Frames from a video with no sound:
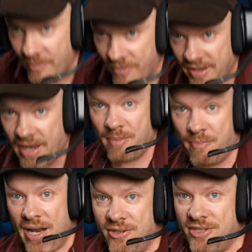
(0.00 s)
yeah, the
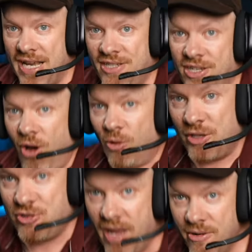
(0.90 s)
belly doesn't actually hold my
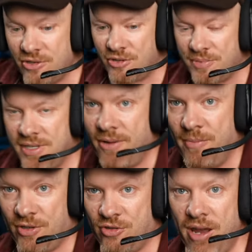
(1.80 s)
trousers up, so my
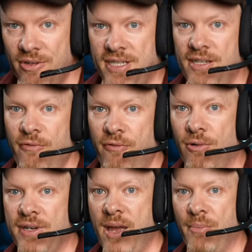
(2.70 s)
trousers still fall
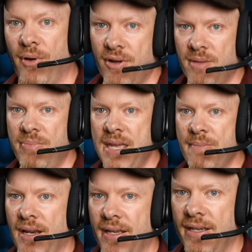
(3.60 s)
down, but I've got a beer
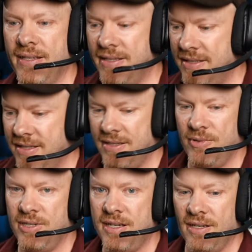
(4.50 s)
belly. It's it's
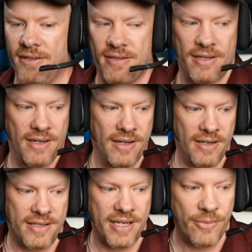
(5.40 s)
ridiculous.
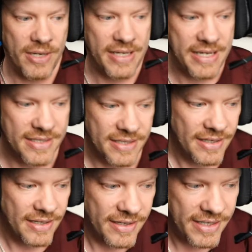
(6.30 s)
I'll tell you what it is.
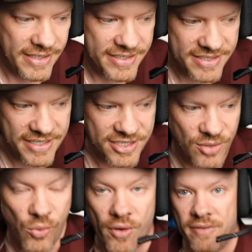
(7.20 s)
It, it's it's the
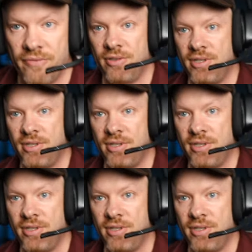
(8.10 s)
wife. She